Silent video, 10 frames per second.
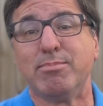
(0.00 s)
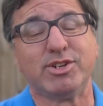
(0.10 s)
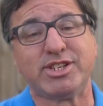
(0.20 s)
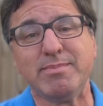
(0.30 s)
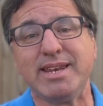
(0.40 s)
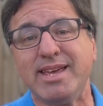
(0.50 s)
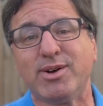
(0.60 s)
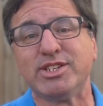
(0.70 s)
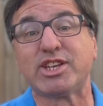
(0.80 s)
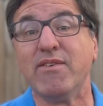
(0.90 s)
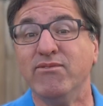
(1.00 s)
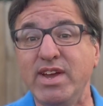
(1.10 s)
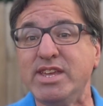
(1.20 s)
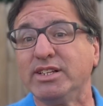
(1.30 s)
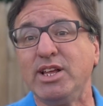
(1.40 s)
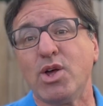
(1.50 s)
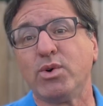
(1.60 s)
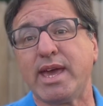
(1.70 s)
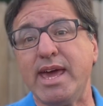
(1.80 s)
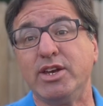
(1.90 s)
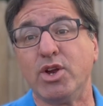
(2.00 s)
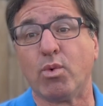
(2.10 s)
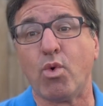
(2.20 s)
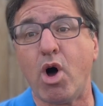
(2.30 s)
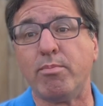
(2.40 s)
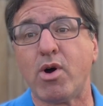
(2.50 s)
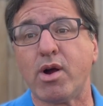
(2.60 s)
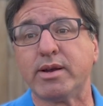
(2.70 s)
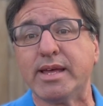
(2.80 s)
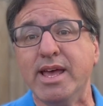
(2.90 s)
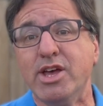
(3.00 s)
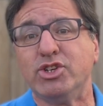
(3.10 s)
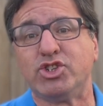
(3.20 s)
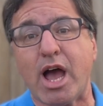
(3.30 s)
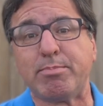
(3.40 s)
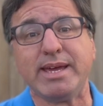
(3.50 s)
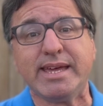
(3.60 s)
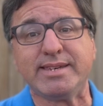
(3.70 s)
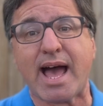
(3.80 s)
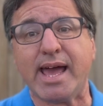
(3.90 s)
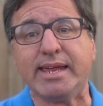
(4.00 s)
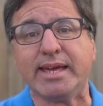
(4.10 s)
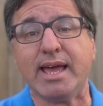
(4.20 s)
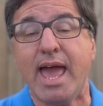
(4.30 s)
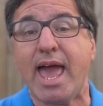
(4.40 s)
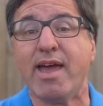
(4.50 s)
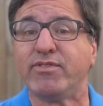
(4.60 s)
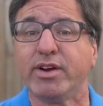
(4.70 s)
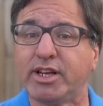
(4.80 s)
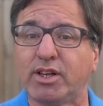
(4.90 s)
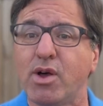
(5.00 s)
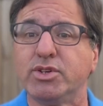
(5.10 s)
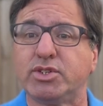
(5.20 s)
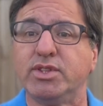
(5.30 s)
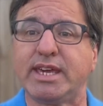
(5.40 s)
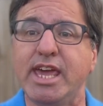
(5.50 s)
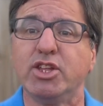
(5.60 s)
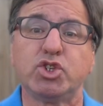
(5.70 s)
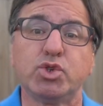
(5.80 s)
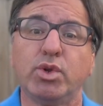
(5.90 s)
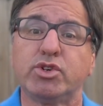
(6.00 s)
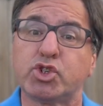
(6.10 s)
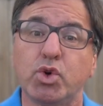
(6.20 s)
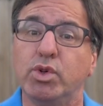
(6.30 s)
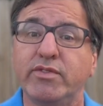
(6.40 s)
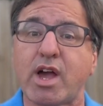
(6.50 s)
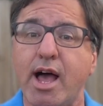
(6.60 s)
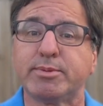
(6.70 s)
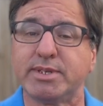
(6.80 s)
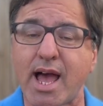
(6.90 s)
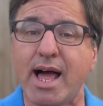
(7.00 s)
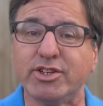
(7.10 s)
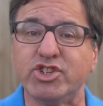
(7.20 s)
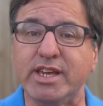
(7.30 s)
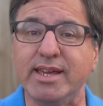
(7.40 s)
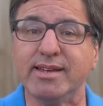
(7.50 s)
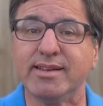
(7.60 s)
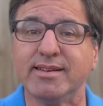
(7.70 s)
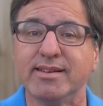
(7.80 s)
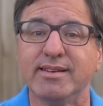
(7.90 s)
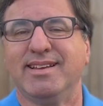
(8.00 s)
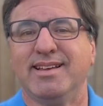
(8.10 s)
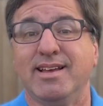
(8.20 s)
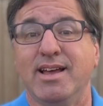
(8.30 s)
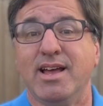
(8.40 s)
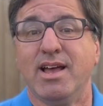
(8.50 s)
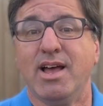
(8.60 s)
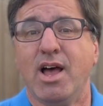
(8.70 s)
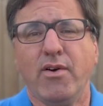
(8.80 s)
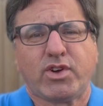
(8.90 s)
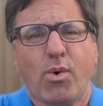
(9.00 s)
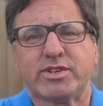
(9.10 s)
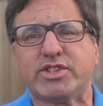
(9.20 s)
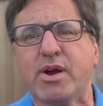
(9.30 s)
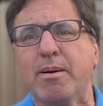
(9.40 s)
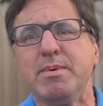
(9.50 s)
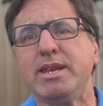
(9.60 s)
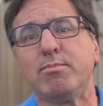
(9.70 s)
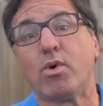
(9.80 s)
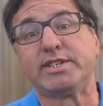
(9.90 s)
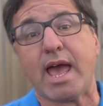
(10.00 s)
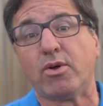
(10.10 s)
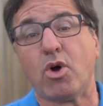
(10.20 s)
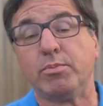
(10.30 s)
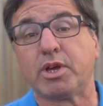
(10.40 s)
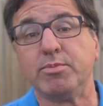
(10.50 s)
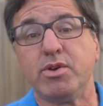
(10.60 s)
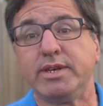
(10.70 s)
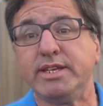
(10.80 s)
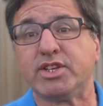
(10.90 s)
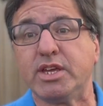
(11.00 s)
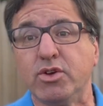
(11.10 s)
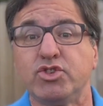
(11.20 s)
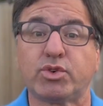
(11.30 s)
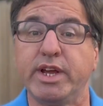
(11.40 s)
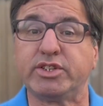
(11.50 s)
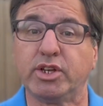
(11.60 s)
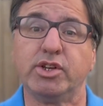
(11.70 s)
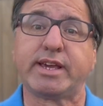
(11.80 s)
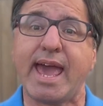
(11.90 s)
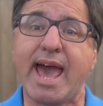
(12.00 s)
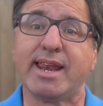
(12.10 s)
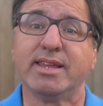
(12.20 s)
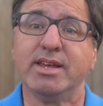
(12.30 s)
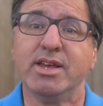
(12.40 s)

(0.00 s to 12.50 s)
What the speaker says: Persimmon Hill is conveniently located near Walmart, shopping and dining, and very close to the Ken Schuler School of Cosmetology. Of course, there are many more townhome communities in Goose Creek to look at.